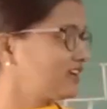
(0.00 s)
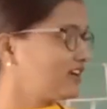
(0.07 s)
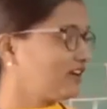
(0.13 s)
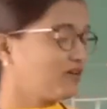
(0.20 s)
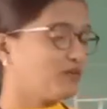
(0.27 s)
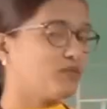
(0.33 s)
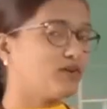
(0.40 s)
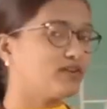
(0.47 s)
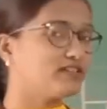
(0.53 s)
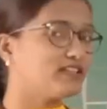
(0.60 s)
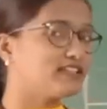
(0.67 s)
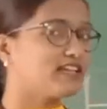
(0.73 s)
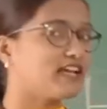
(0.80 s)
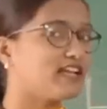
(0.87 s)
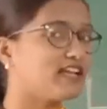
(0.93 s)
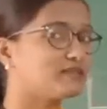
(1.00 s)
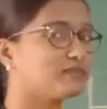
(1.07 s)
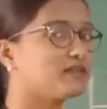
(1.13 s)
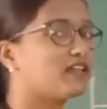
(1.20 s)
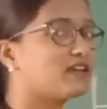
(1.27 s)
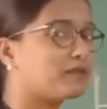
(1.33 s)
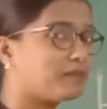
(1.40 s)
What that caterpillar
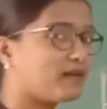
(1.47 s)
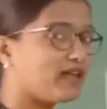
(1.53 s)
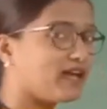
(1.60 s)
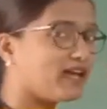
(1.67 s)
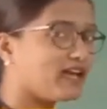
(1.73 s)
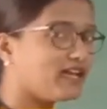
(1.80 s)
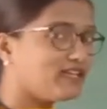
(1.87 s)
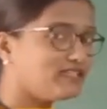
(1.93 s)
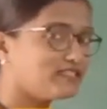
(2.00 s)
replied?